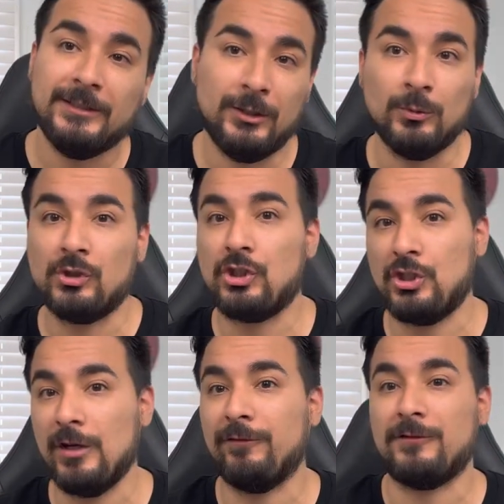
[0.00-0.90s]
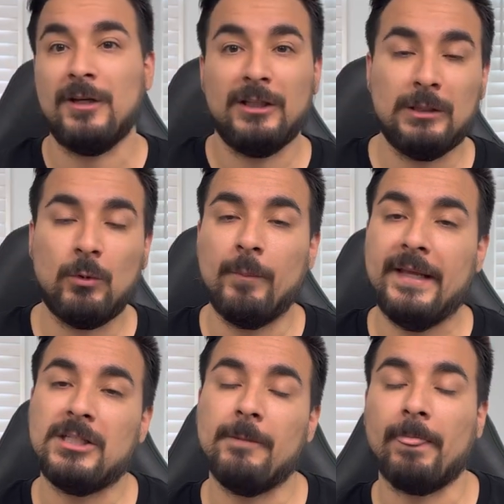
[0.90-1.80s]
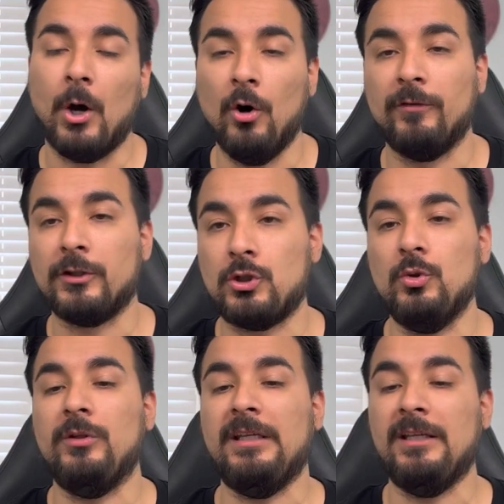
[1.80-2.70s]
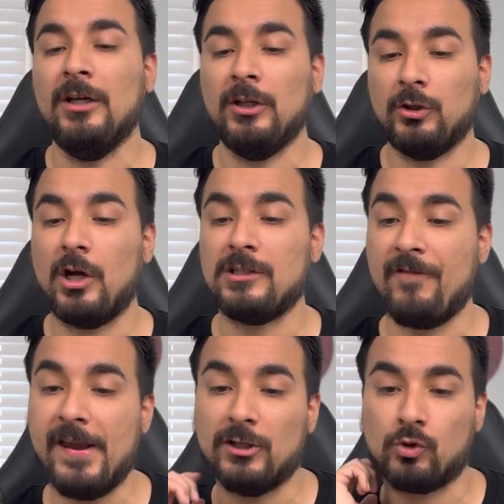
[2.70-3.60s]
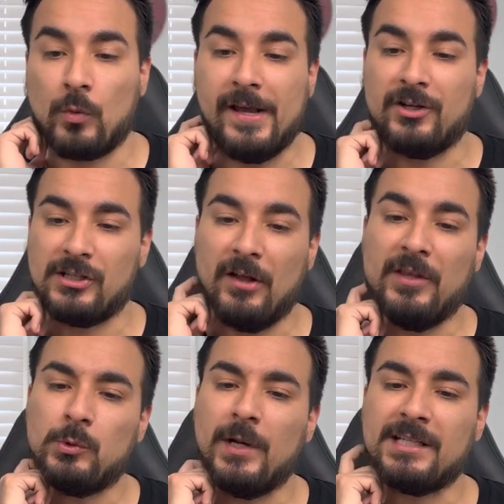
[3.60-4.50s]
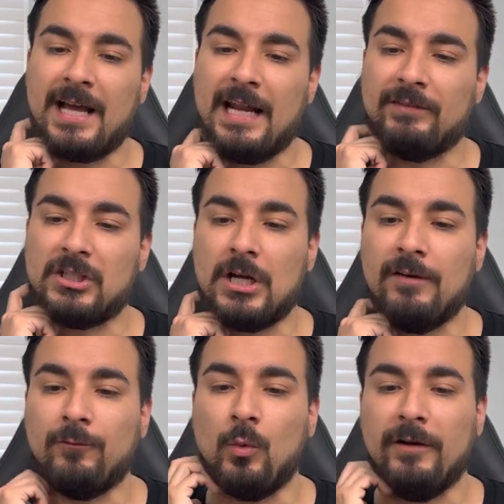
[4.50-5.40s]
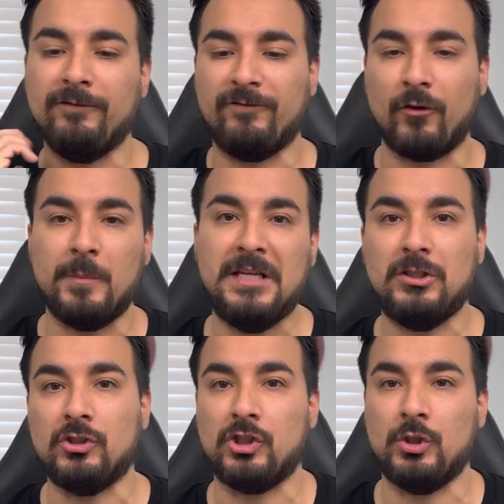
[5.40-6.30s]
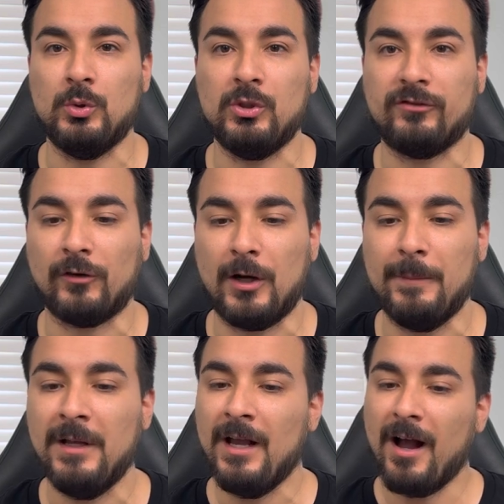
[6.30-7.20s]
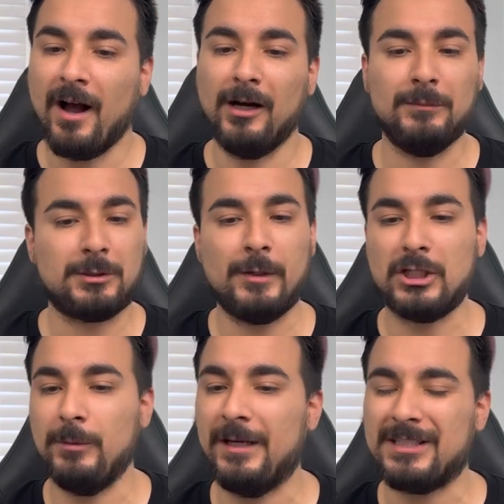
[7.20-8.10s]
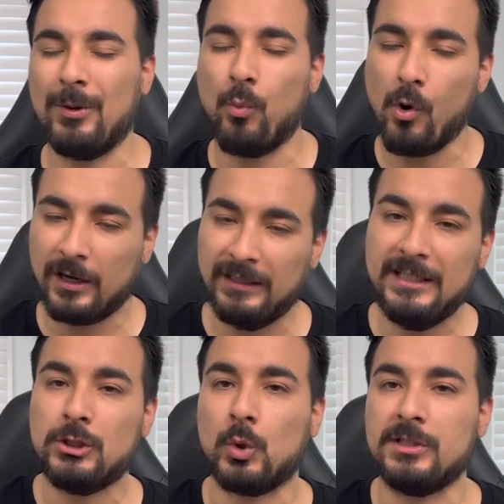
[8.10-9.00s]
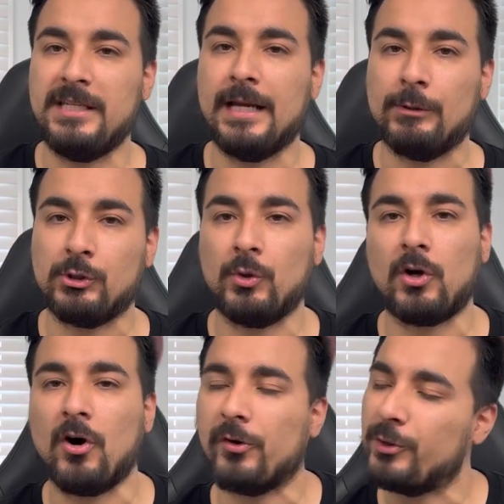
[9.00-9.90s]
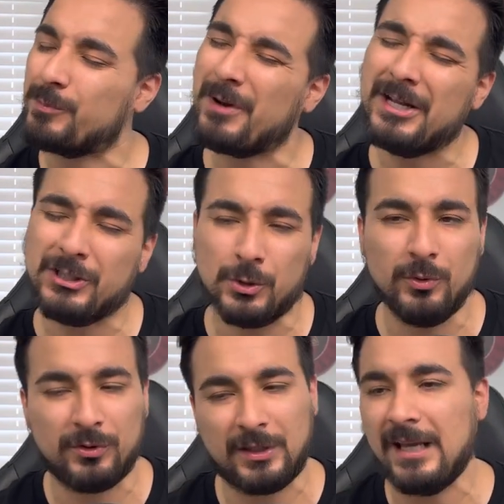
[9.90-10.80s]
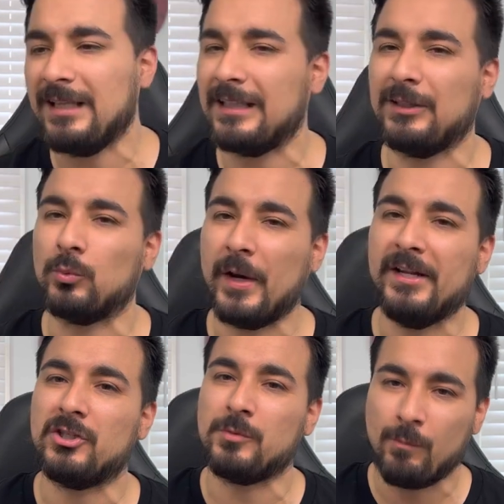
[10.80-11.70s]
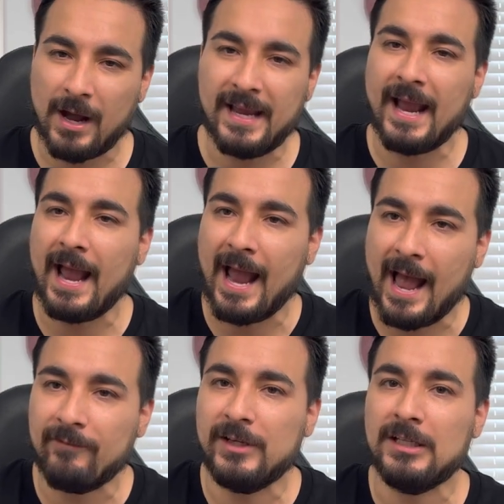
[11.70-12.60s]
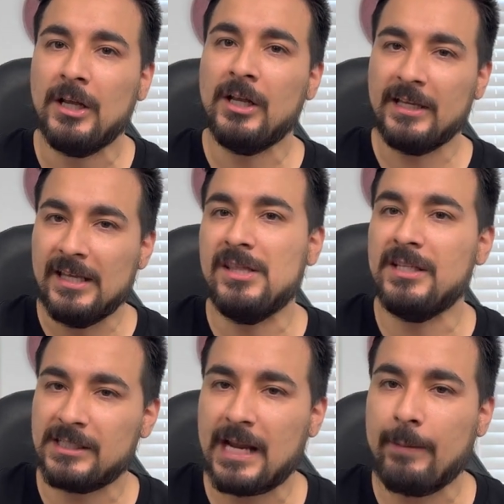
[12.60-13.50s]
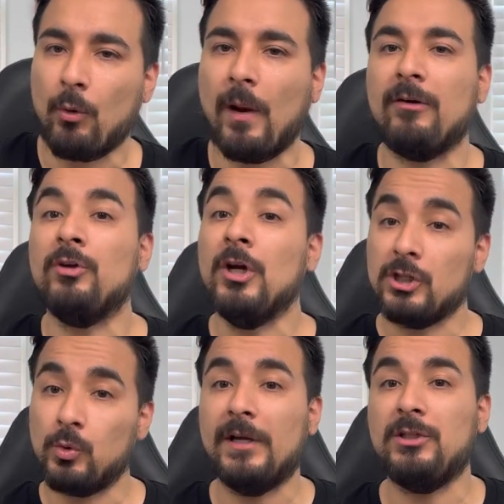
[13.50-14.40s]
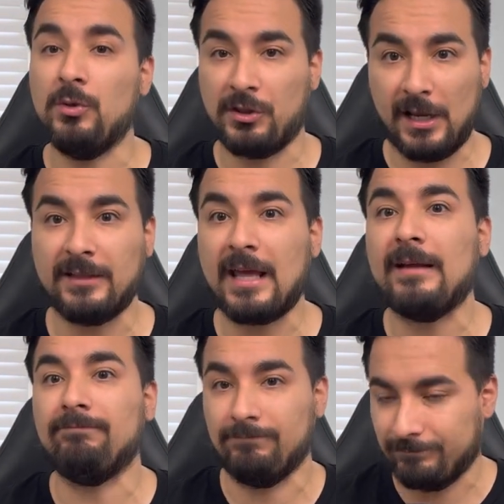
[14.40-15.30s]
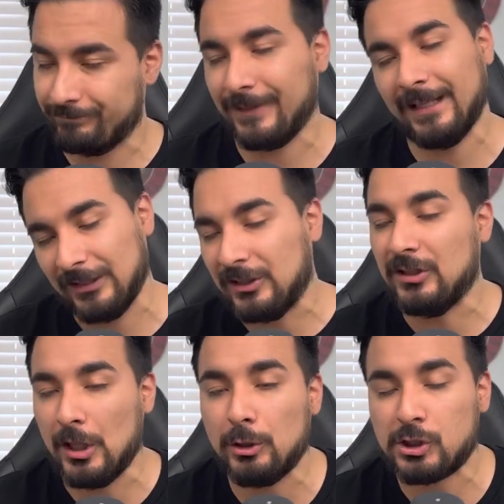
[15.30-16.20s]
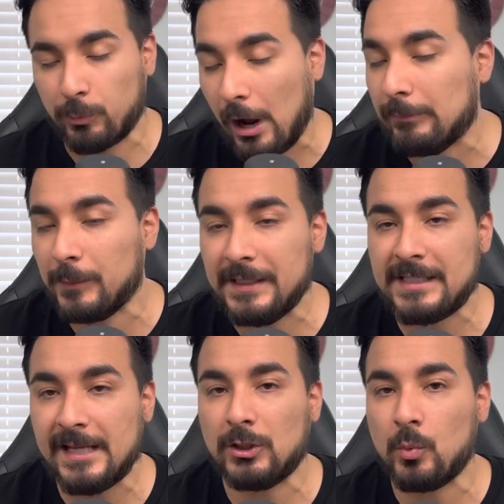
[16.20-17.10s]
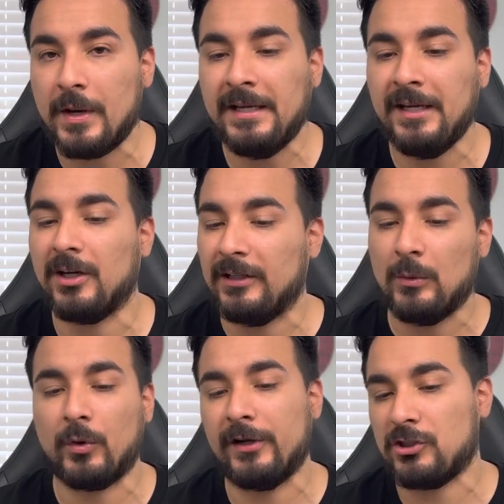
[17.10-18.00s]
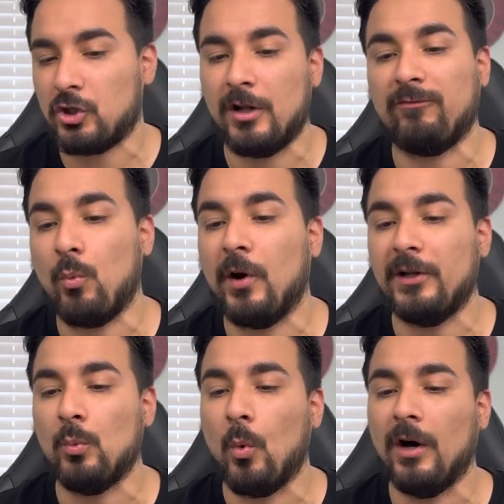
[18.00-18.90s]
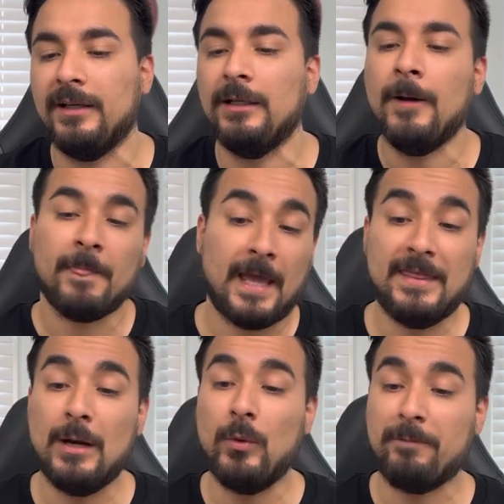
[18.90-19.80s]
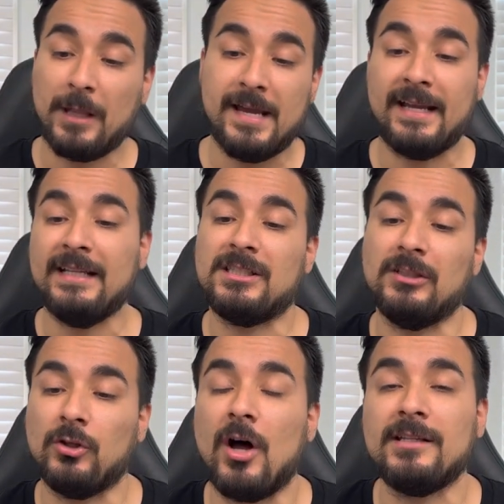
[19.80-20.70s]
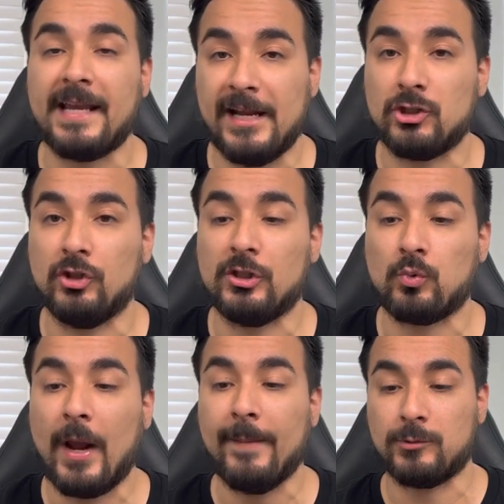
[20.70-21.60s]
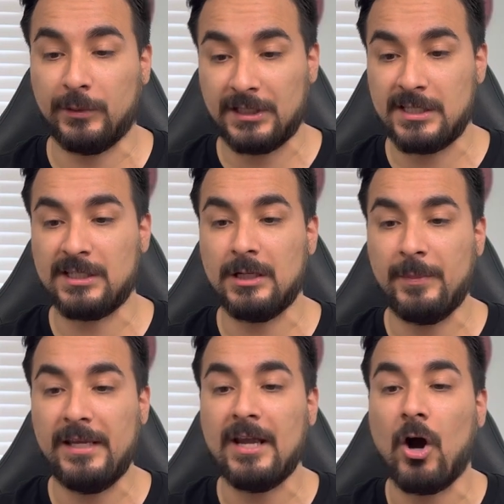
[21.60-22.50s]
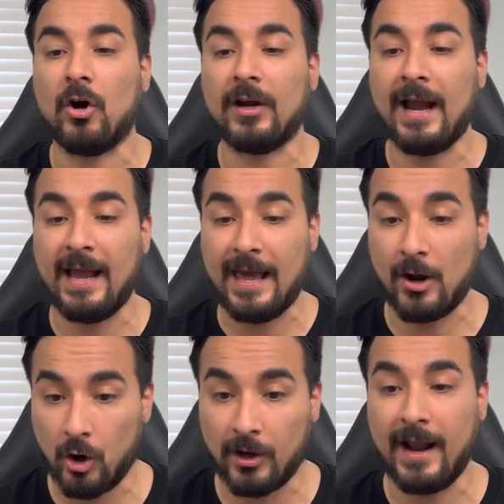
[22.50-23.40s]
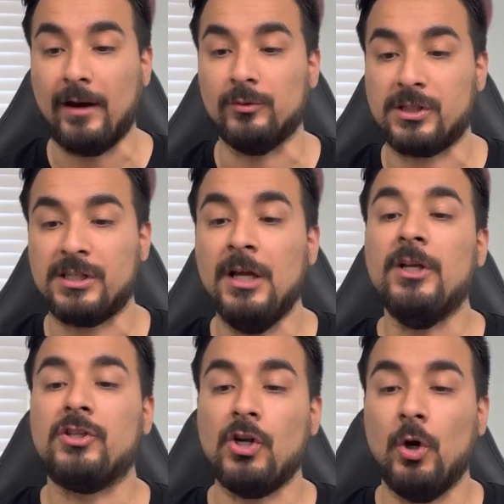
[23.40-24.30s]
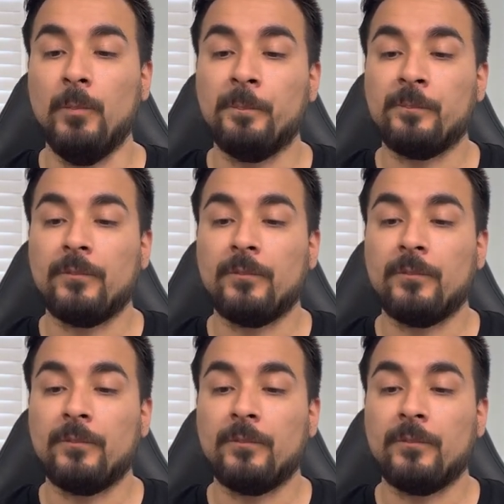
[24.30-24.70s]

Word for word: you know, shift the momentum over to the Las Vegas Raiders. Now, this one is kind of a tough one for me to choose from, um, especially because I want to lean towards the Arizona Cardinals, but I do think that the Raiders might have it in this time around. So I do think that they'll probably take the win here and then we're going to start off 1 and 1 and then we play against the Los Angeles Rams but this is going to be our at our house so